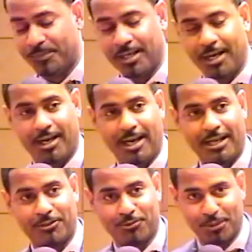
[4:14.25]
Uh, I
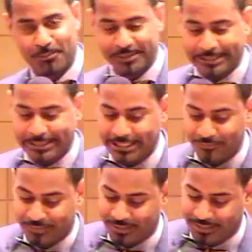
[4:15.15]
grew up in
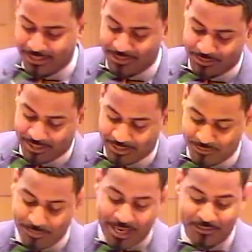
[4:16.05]
Cleveland, as, as
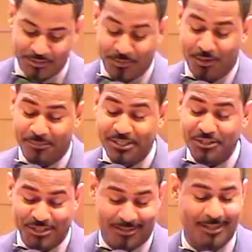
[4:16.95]
Pastor Small
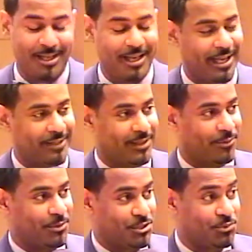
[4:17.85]
mentioned, and there
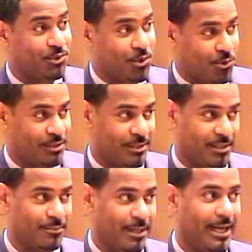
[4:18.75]
were two courts
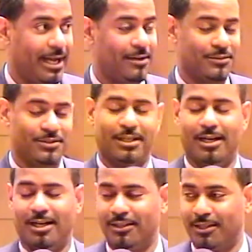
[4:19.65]
near my house.
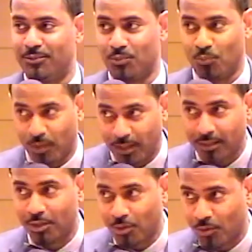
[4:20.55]
Uh, there was one
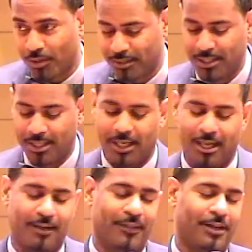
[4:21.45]
court
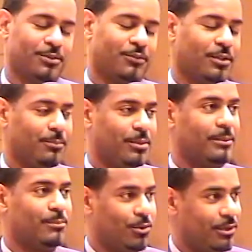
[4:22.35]
uh, that was for the
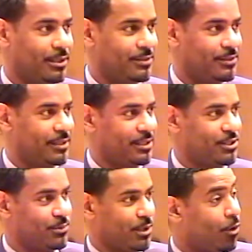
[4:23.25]
big boys, that
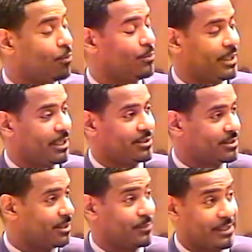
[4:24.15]
you would hope that
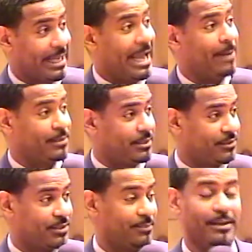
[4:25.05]
something happened to
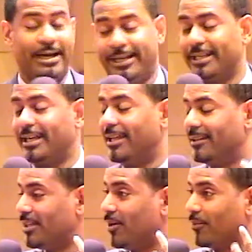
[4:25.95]
somebody
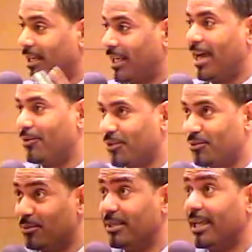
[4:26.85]
and they would allow you
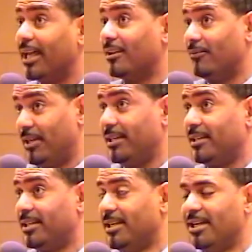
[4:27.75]
to be elevated
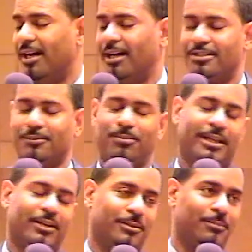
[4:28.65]
uh, to play
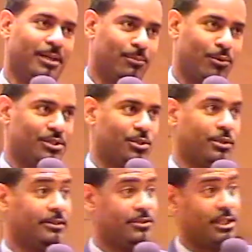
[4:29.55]
on the big boys court.
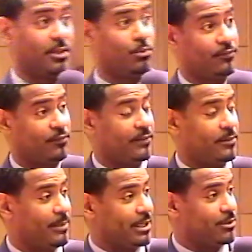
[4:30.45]
And there was the other one for
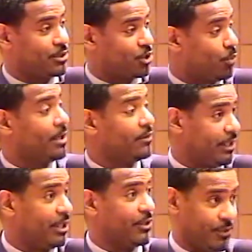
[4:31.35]
everybody who was 12 and
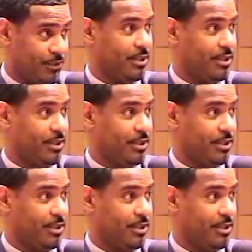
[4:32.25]
under.